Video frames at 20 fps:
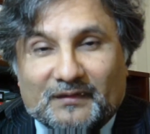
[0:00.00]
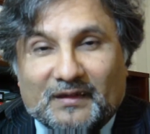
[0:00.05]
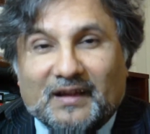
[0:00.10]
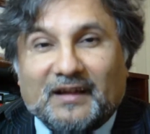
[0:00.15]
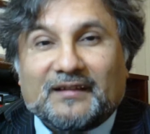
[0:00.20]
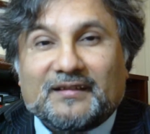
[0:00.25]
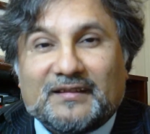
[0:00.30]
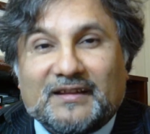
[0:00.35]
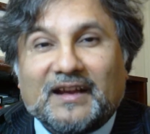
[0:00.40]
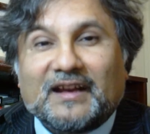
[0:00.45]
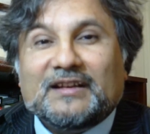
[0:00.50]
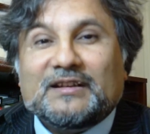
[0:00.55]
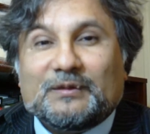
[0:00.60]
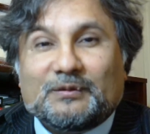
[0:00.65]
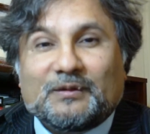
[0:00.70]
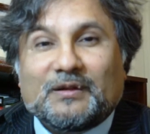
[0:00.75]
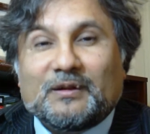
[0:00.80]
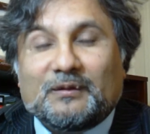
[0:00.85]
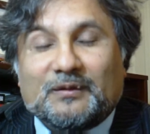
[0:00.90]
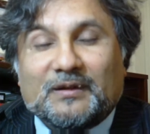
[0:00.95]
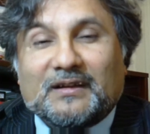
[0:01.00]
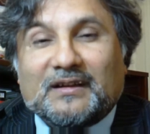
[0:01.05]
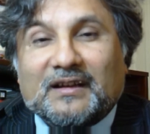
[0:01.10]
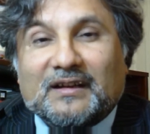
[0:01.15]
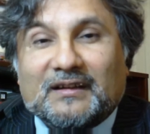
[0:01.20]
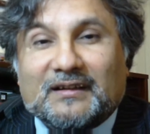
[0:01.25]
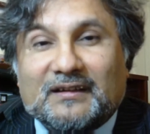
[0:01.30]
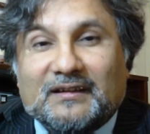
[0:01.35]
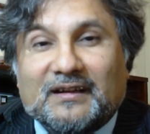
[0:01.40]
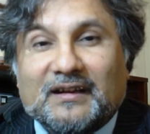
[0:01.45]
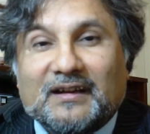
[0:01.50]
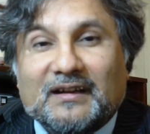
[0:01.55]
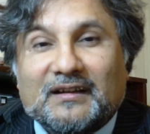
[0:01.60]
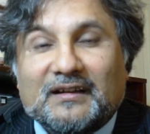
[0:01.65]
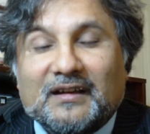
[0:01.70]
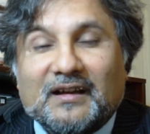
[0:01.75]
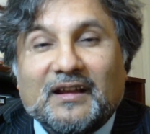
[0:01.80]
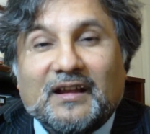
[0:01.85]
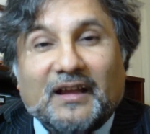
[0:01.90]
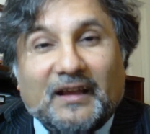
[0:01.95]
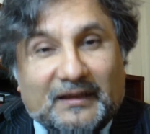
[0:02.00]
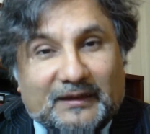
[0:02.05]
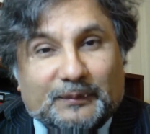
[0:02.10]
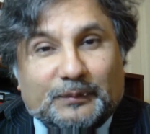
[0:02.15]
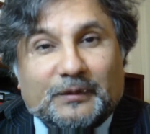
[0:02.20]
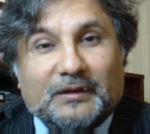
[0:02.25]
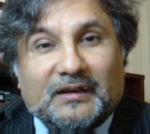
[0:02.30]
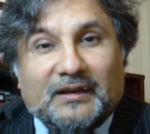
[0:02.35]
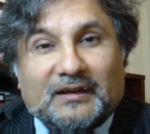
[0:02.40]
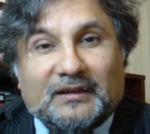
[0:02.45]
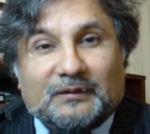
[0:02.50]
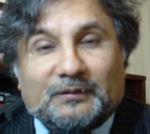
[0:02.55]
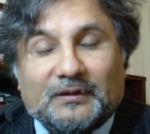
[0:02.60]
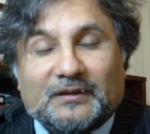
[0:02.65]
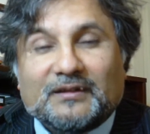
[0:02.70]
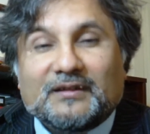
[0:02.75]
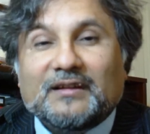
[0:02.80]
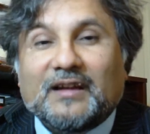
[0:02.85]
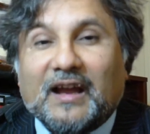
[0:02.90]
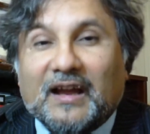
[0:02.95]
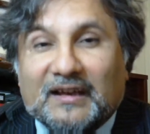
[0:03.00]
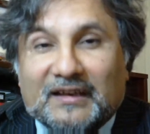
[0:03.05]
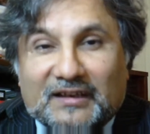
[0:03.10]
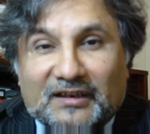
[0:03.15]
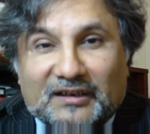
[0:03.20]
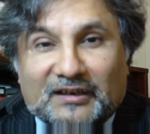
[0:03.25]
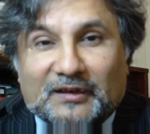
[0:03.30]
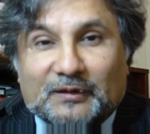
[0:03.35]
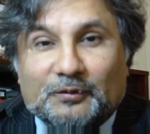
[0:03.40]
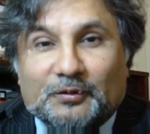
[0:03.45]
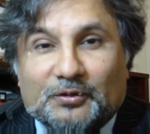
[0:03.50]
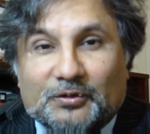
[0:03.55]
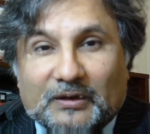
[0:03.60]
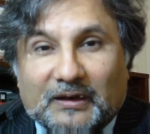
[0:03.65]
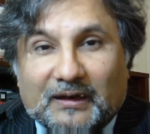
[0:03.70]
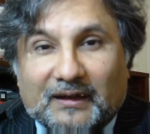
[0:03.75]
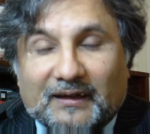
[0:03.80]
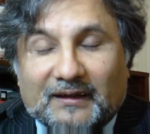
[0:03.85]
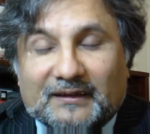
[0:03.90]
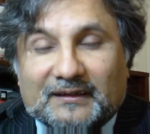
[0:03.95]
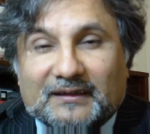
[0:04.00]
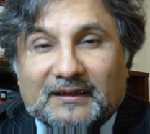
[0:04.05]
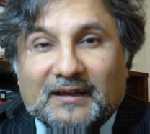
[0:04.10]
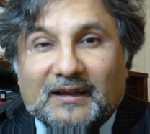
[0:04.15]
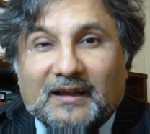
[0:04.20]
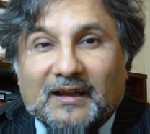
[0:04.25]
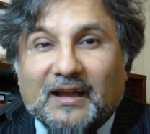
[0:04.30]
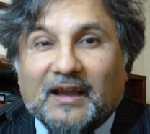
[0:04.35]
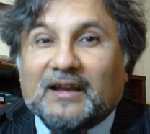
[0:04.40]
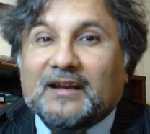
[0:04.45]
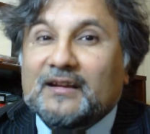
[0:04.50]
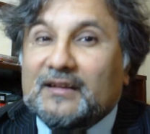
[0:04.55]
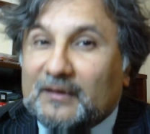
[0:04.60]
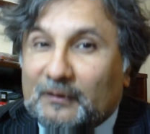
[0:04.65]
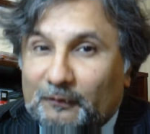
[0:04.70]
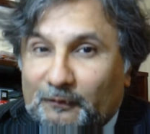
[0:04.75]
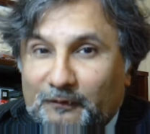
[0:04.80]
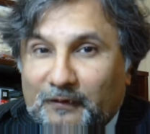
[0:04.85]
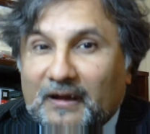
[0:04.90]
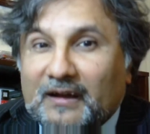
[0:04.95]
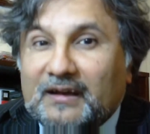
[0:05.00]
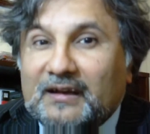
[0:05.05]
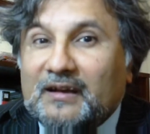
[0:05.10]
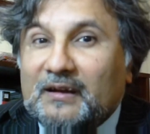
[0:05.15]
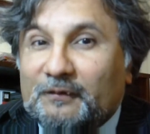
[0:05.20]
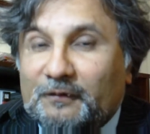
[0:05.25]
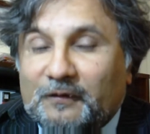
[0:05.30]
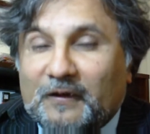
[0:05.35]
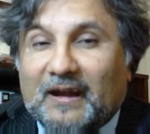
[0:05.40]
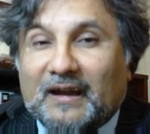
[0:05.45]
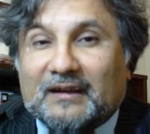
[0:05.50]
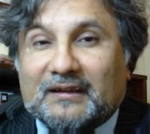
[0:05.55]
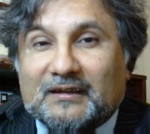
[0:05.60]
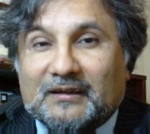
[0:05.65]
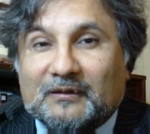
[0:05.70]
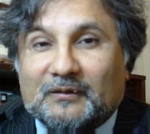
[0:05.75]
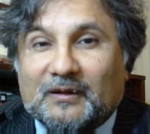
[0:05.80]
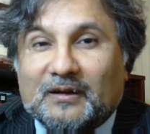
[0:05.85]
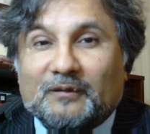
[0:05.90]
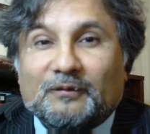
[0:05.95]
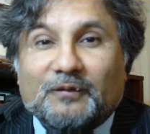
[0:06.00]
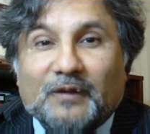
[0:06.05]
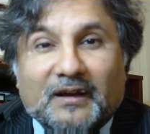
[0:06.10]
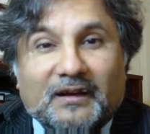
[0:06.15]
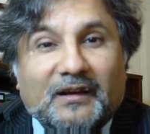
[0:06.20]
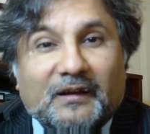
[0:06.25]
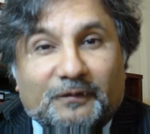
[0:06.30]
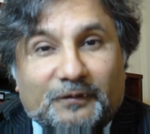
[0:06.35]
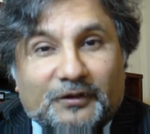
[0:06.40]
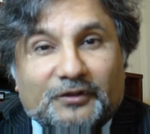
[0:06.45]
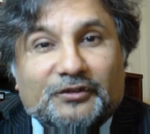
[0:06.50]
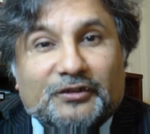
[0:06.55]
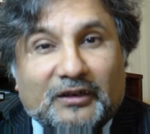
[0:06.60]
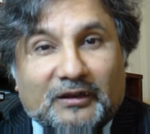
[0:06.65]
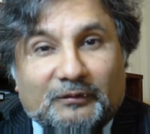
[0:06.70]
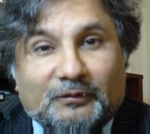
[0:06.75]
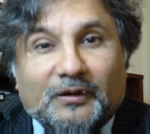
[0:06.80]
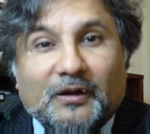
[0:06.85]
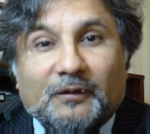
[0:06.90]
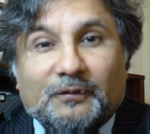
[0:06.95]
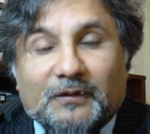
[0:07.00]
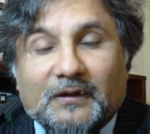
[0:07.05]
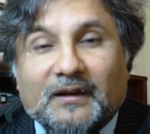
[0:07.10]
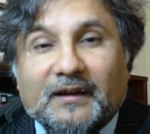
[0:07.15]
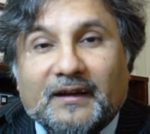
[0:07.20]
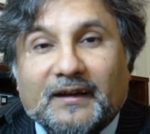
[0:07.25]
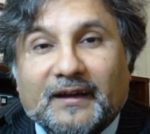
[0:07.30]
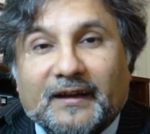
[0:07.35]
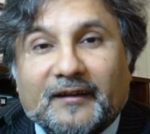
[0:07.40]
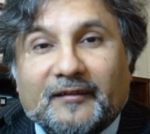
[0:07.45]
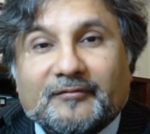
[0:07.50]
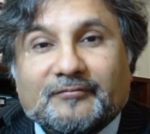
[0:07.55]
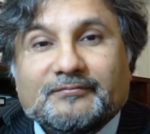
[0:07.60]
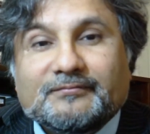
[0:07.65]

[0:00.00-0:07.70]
And that's where we can create experience which is highly individualized, and it's a very effective and very efficient way of learning.